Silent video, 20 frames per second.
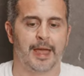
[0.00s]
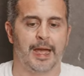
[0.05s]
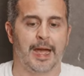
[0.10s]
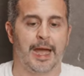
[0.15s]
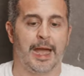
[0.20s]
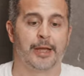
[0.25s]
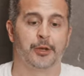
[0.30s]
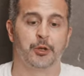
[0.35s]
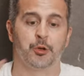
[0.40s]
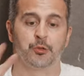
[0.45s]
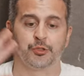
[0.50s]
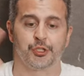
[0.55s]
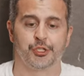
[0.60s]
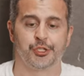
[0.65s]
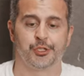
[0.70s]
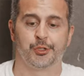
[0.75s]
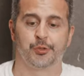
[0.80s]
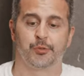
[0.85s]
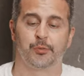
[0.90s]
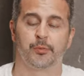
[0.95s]
I don't
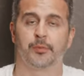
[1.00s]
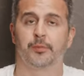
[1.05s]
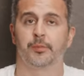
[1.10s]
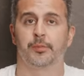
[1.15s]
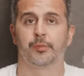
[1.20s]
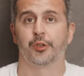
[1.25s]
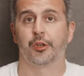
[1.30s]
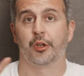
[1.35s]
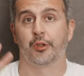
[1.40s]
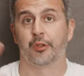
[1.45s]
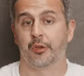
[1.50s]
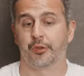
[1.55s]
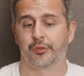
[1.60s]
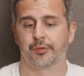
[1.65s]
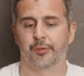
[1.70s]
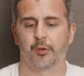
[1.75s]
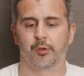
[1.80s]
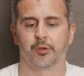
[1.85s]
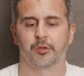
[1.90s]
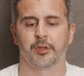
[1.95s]
shoot, you know, those
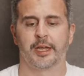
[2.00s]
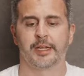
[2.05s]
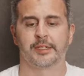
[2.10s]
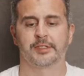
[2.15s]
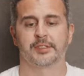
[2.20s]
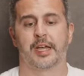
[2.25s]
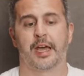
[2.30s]
focal lengths.